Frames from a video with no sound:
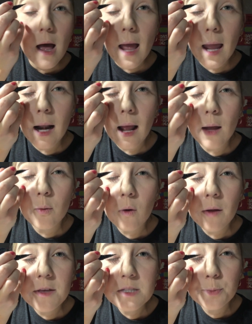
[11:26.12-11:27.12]
And I
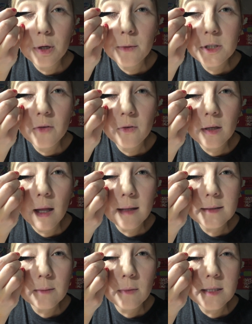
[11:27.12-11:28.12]
wear this pretty much every day.
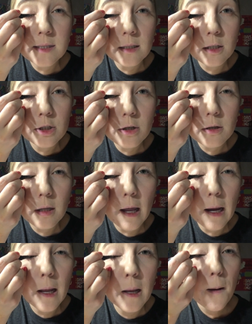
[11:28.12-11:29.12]
It's like my signature
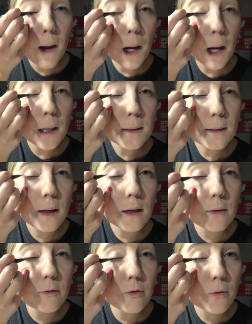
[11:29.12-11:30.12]
thing. And I just kind
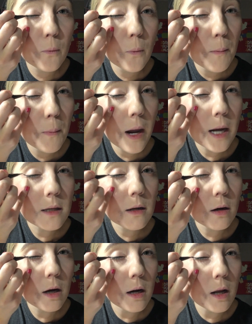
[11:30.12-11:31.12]
of paint it
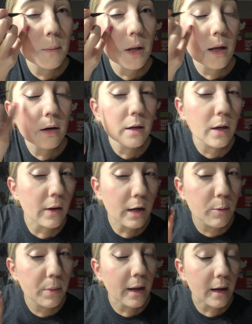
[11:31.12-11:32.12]
on. I mean, I don't know. I go
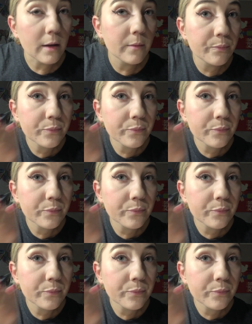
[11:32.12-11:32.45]
big.